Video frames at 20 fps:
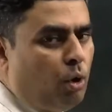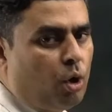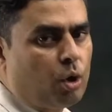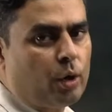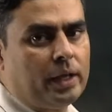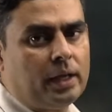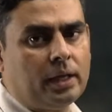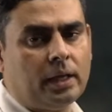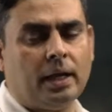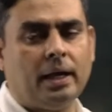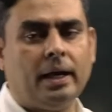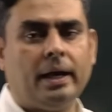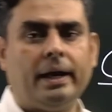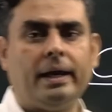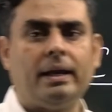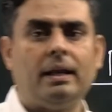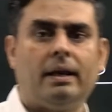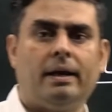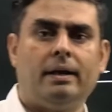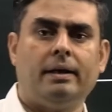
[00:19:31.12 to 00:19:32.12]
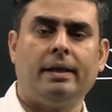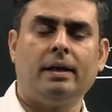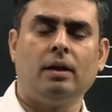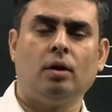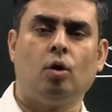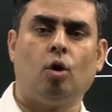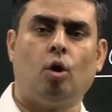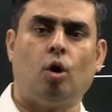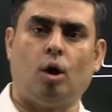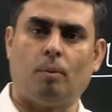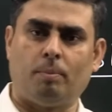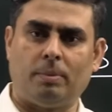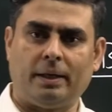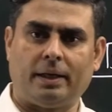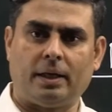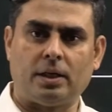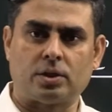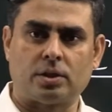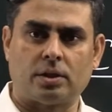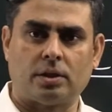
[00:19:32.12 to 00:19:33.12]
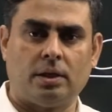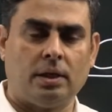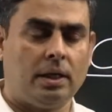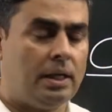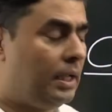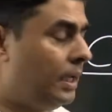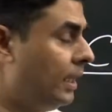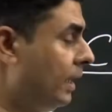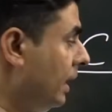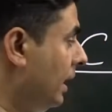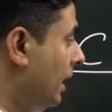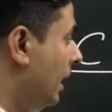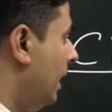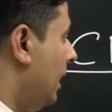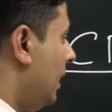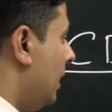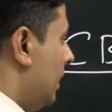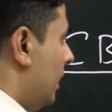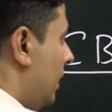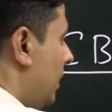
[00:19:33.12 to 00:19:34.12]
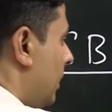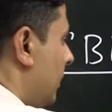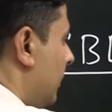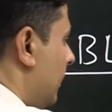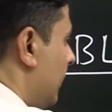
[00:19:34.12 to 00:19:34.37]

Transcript: borrowing and lending obligation. Here,